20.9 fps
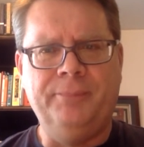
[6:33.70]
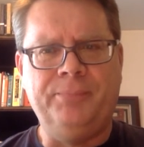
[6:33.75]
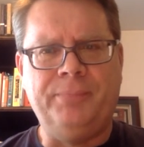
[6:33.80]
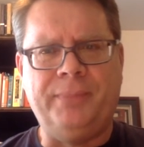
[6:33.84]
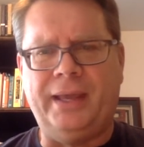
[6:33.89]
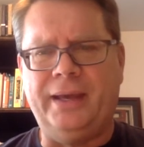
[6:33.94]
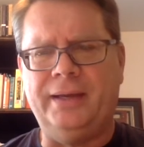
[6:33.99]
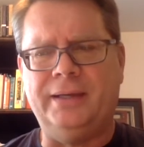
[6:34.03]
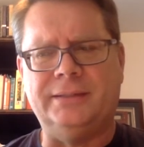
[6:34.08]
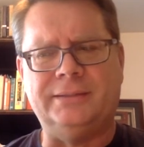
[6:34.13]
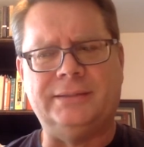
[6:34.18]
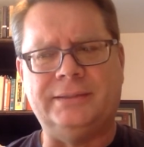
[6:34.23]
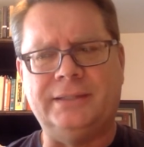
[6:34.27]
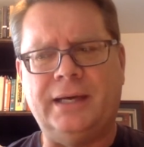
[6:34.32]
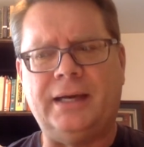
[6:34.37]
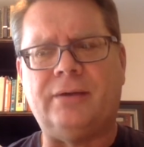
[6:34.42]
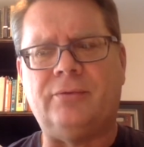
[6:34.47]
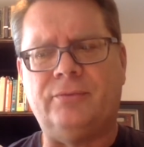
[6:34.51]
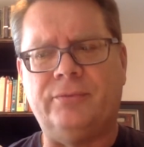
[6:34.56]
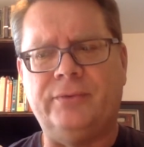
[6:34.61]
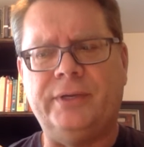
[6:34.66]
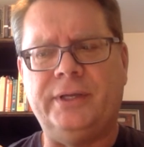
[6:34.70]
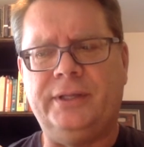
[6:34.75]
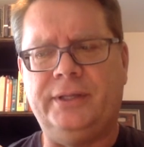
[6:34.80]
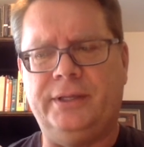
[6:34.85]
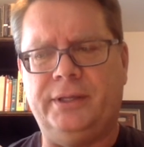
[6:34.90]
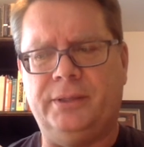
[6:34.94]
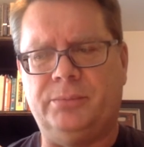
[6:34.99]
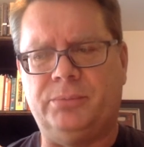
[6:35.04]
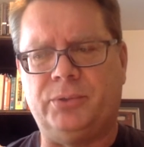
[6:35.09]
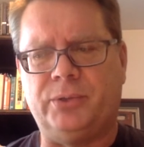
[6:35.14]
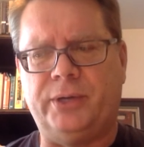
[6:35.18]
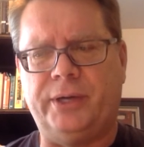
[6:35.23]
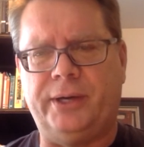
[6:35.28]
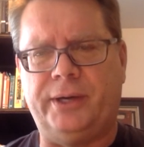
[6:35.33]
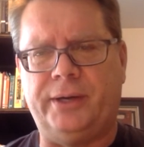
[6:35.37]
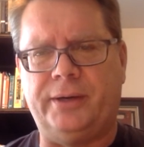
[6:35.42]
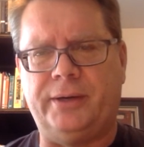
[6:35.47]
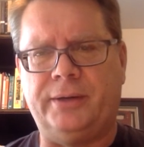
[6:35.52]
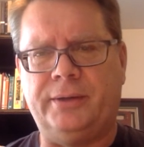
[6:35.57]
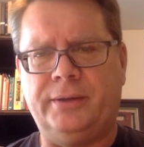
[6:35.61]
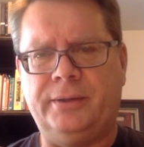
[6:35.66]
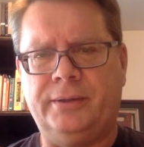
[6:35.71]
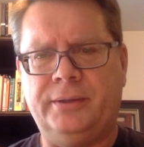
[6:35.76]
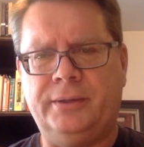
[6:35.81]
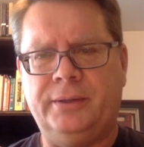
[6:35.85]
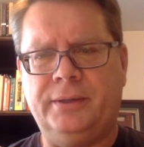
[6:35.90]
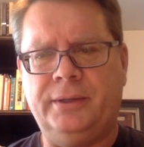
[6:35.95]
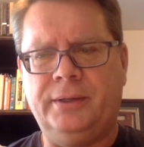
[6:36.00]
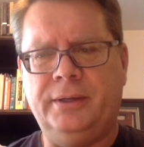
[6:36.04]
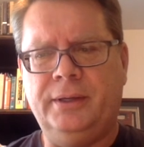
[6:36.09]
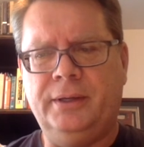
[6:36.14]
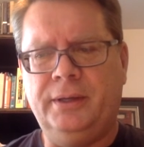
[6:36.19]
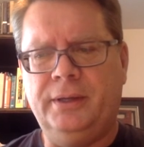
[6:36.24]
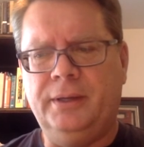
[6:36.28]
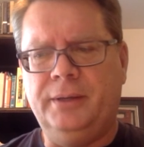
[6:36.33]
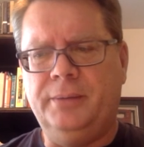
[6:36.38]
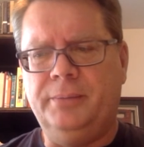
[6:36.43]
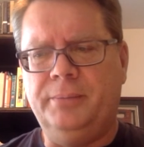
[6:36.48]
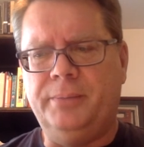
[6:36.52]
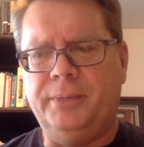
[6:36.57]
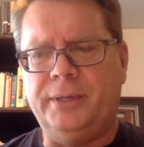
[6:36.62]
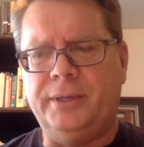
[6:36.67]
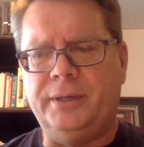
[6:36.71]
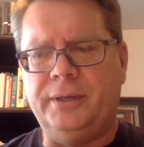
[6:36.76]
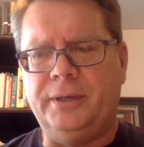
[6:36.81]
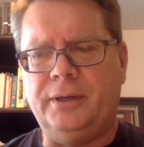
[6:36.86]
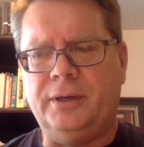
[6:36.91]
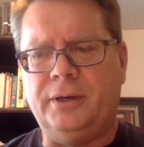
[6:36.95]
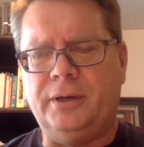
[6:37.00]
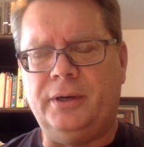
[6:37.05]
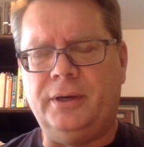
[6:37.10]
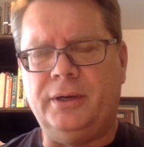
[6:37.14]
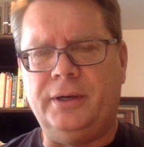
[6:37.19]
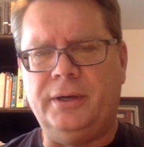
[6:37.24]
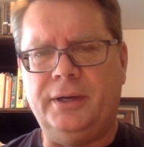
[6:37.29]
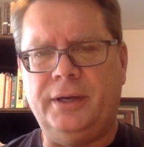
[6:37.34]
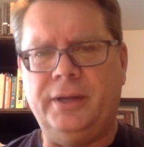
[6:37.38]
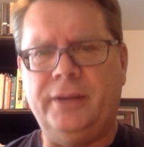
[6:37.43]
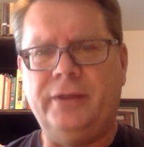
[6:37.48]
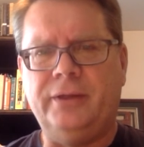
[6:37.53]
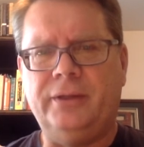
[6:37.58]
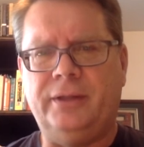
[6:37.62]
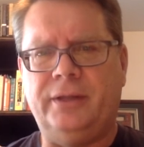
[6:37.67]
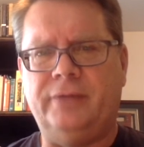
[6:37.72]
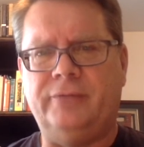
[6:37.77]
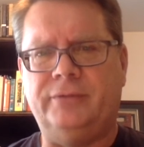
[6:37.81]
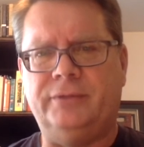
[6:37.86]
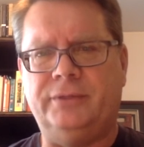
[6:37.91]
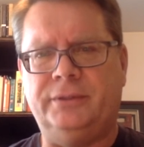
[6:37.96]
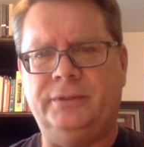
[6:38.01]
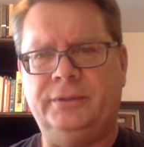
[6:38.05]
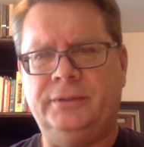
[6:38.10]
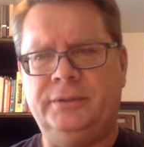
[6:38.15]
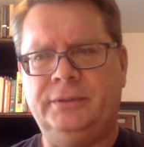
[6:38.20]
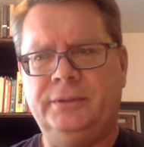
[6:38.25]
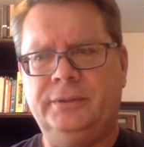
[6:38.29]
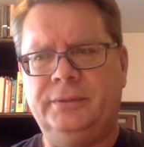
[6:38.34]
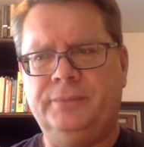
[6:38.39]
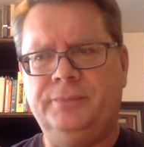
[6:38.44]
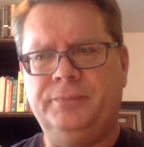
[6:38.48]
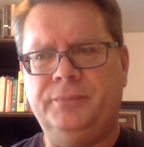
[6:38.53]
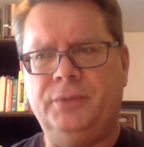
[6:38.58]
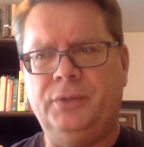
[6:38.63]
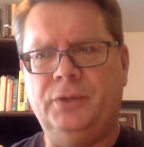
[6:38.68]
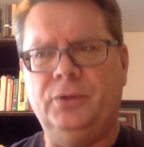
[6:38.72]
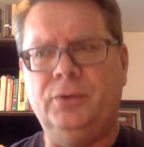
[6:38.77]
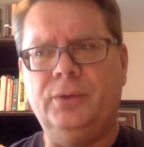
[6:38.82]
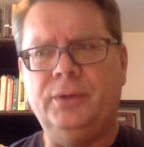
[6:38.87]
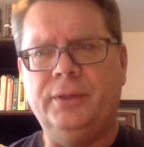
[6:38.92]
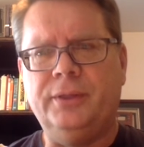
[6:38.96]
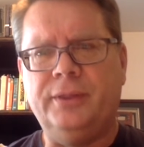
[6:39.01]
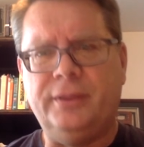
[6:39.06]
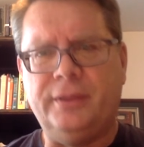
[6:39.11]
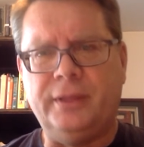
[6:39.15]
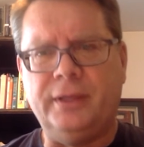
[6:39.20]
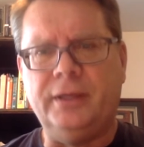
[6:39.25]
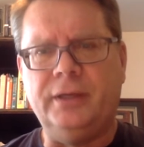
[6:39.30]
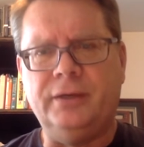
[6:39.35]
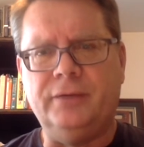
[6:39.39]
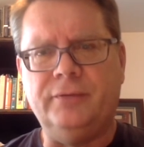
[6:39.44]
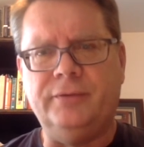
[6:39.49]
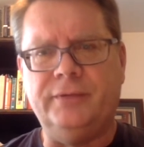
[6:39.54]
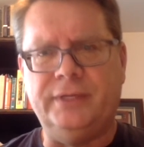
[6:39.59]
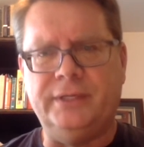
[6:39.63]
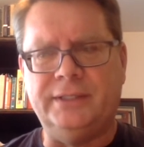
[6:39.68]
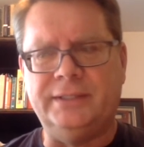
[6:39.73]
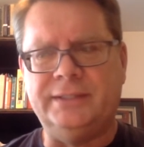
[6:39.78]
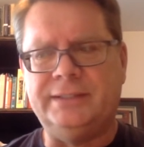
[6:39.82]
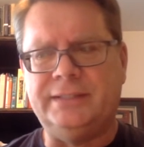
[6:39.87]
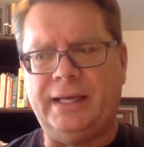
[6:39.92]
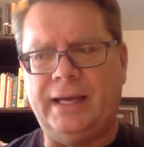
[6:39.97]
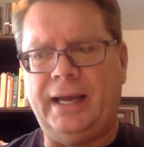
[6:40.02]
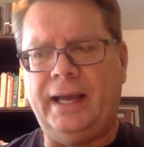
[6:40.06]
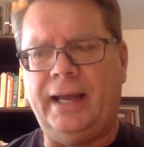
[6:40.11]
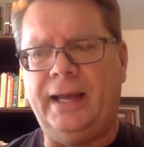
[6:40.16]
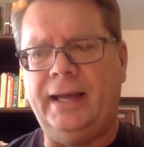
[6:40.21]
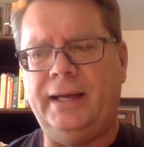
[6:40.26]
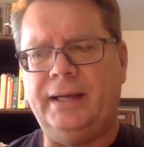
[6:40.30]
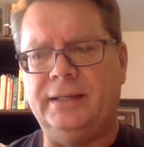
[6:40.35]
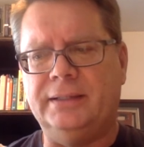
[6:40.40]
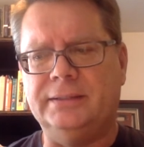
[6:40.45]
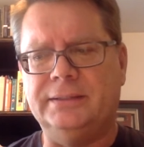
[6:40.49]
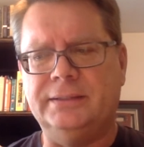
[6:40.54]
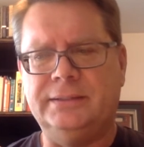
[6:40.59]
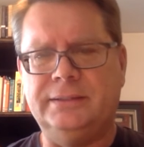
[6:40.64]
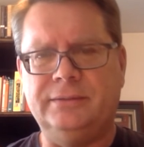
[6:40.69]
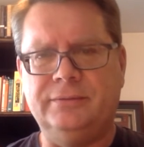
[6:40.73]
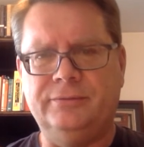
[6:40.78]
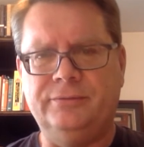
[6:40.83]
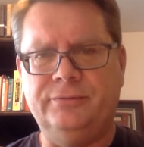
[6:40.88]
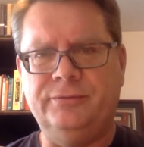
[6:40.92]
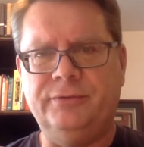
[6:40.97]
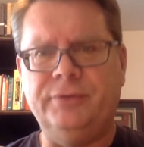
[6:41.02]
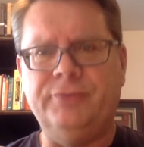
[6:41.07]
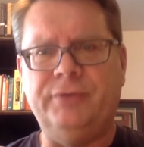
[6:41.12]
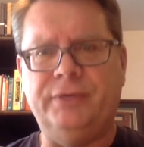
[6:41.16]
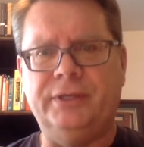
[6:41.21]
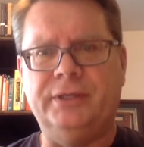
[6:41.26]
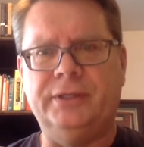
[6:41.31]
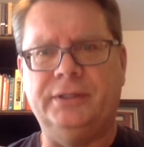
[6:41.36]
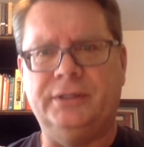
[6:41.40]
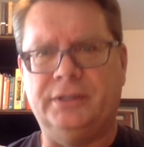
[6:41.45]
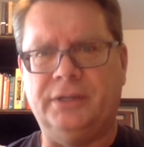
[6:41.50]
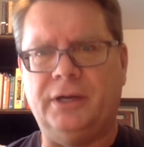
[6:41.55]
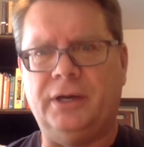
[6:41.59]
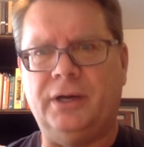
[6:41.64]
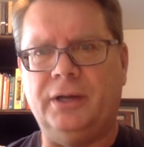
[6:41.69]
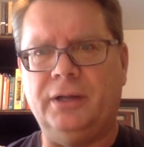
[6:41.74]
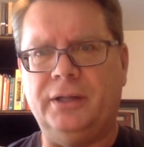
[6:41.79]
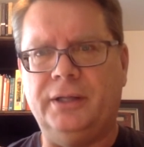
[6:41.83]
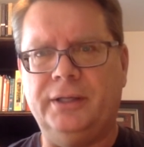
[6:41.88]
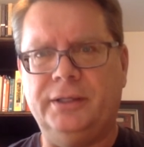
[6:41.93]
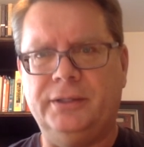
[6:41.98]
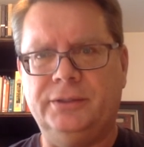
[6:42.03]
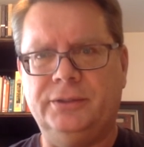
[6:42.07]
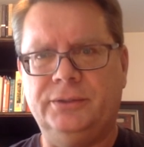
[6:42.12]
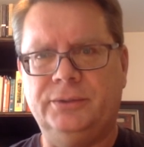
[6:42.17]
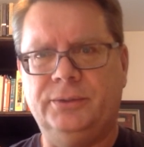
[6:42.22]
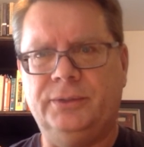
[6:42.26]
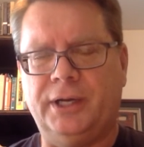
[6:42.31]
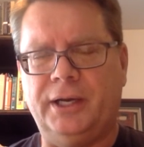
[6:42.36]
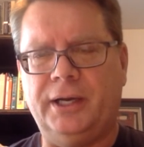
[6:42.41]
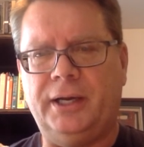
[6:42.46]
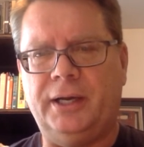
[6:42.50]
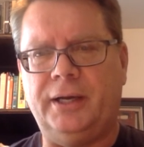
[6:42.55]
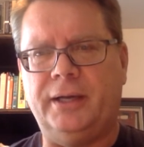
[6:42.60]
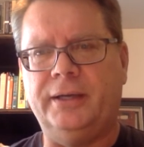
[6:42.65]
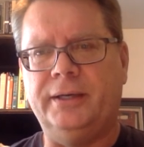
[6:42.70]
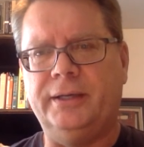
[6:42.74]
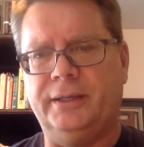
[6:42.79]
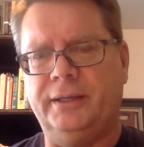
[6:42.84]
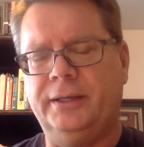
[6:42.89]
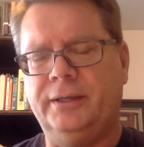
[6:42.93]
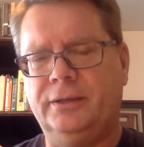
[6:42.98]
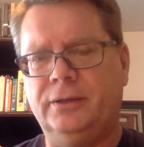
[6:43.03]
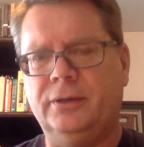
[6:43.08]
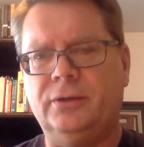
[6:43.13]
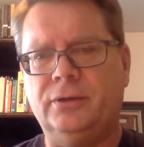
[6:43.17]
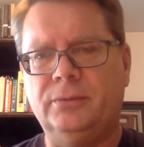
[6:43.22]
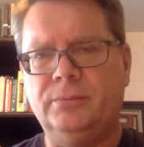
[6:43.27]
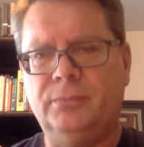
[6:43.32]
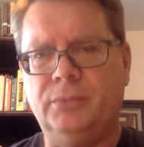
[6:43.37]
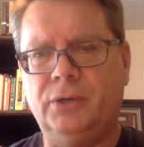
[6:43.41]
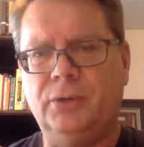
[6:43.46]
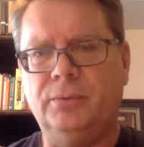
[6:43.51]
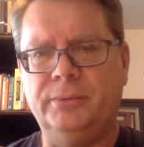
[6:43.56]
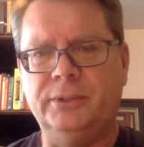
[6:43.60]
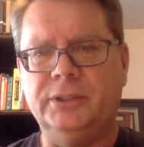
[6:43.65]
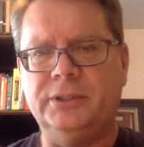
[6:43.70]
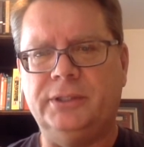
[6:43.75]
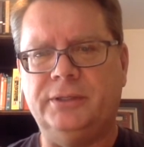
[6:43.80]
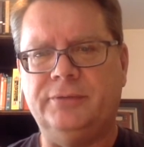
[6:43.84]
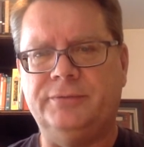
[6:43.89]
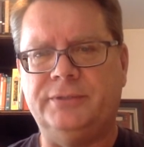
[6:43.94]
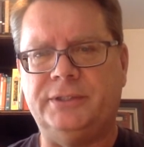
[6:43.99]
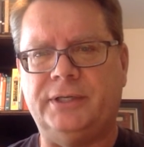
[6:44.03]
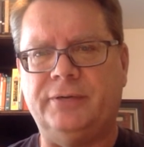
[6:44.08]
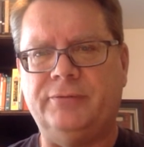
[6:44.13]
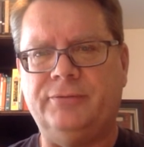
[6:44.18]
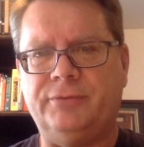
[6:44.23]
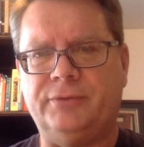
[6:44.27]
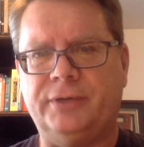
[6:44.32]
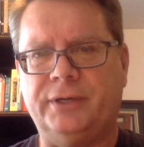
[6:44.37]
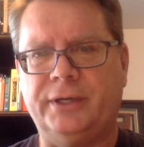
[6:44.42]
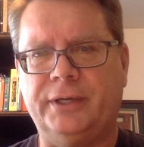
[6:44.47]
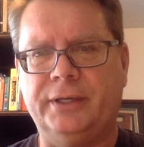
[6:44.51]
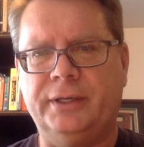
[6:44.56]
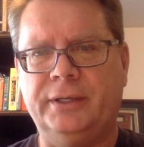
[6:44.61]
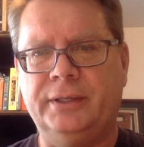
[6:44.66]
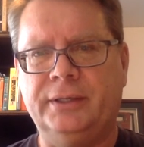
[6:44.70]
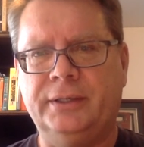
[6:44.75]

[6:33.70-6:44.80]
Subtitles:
And it's not really a prayer. But on another level, you can think of this as Vivian calling to God in her moment of suffering.